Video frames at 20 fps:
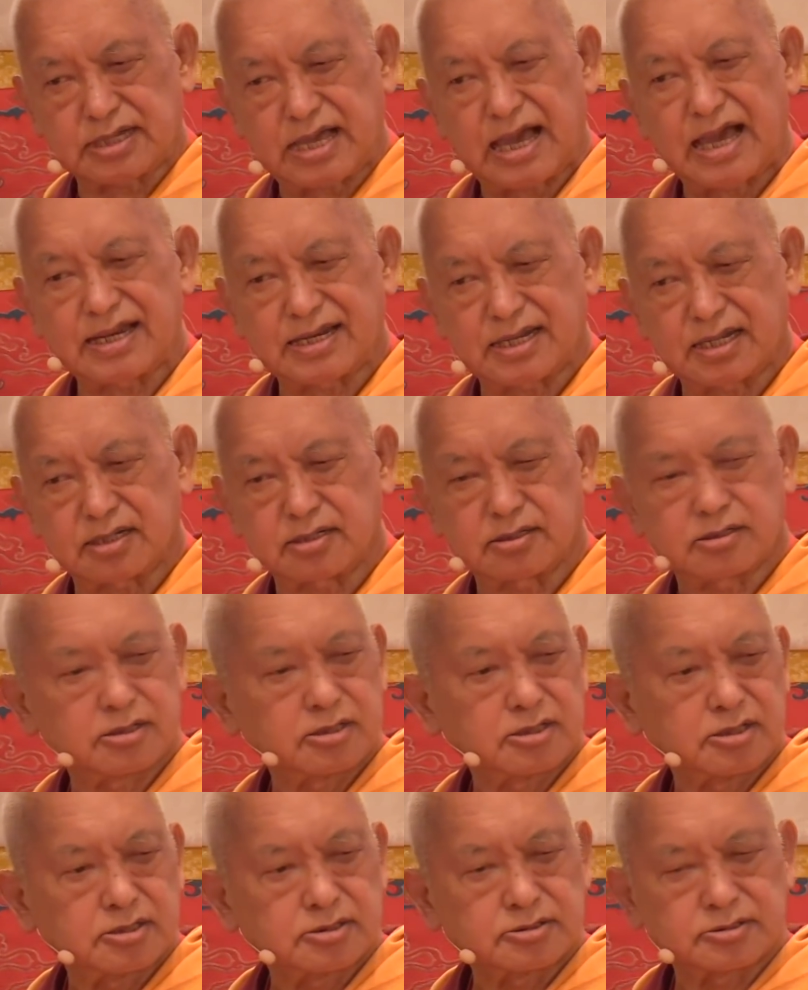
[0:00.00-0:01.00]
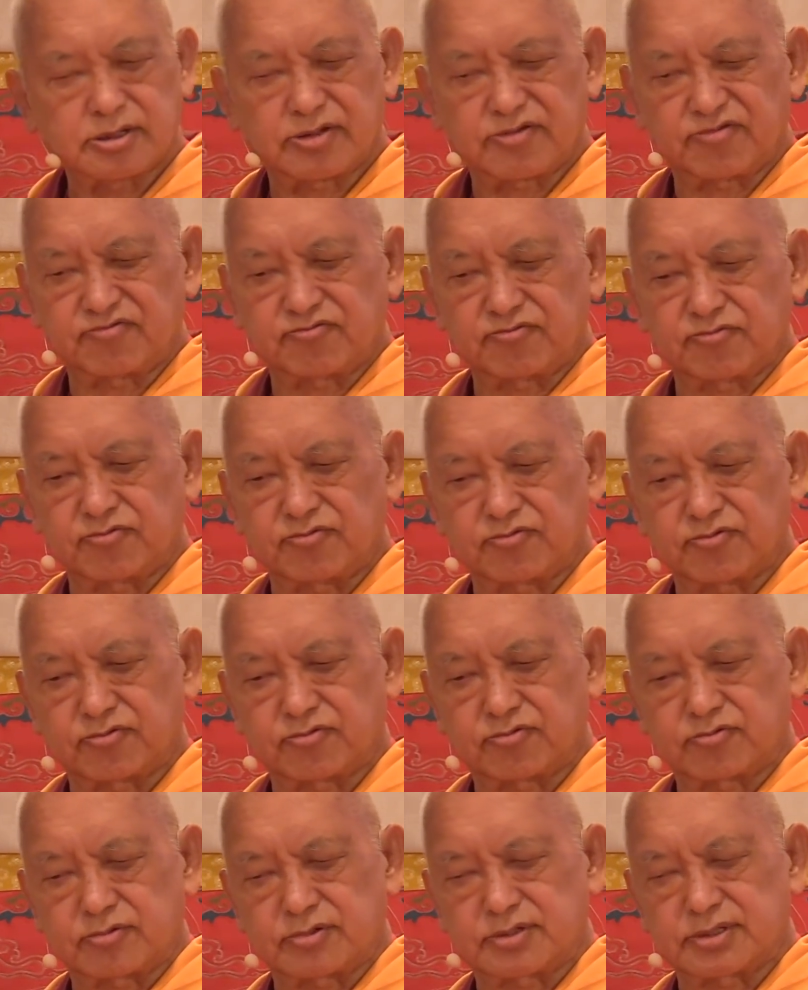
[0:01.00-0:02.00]
color, so
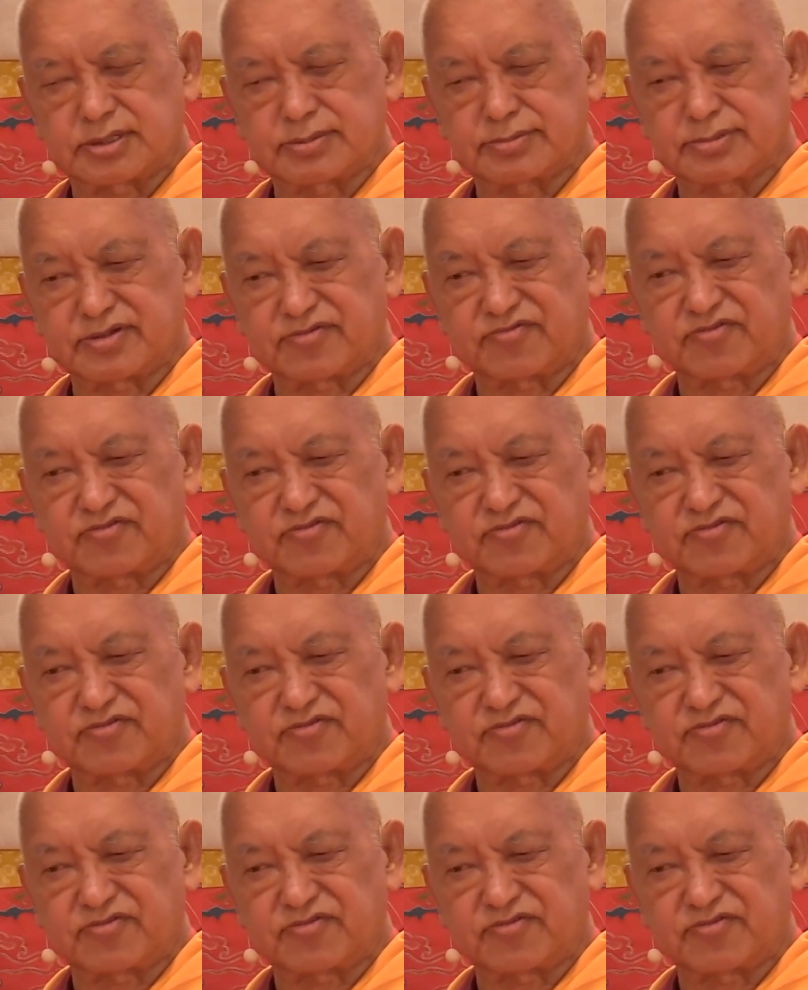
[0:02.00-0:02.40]
a little bit